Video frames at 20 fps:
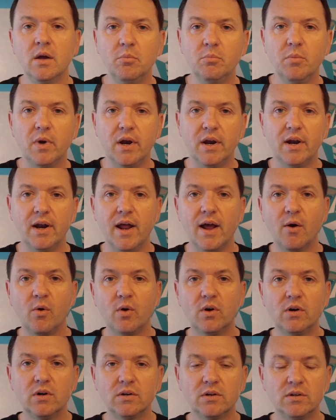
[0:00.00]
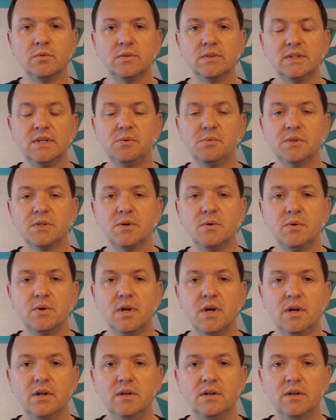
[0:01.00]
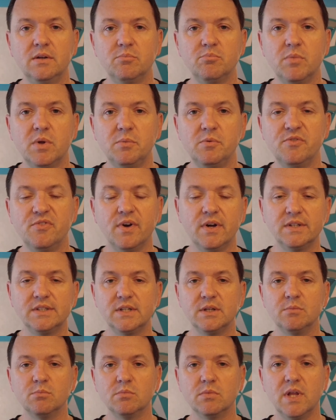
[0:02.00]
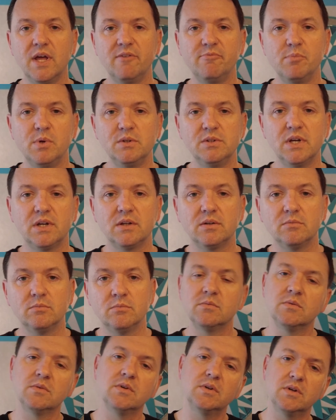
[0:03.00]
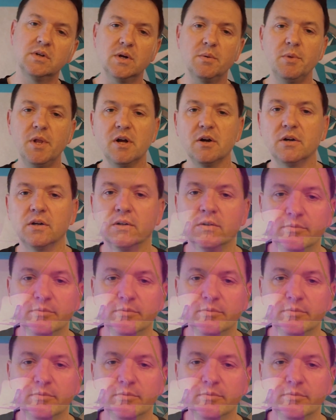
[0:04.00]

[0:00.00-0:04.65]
About an hour. We'll see what's going on. Maybe find some live music. Come along.